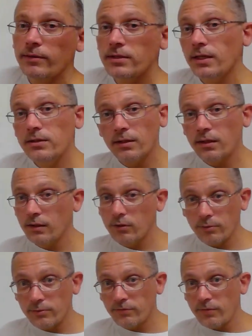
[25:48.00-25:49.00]
I'm going to say, is it going to
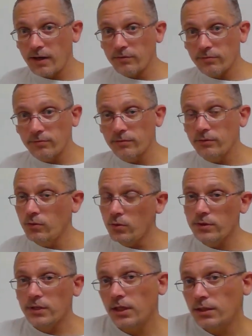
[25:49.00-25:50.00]
go up to 5,
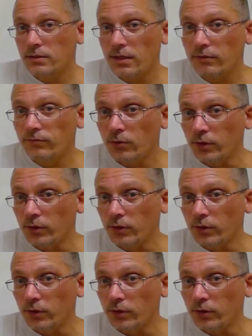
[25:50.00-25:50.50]
or is it going to stay at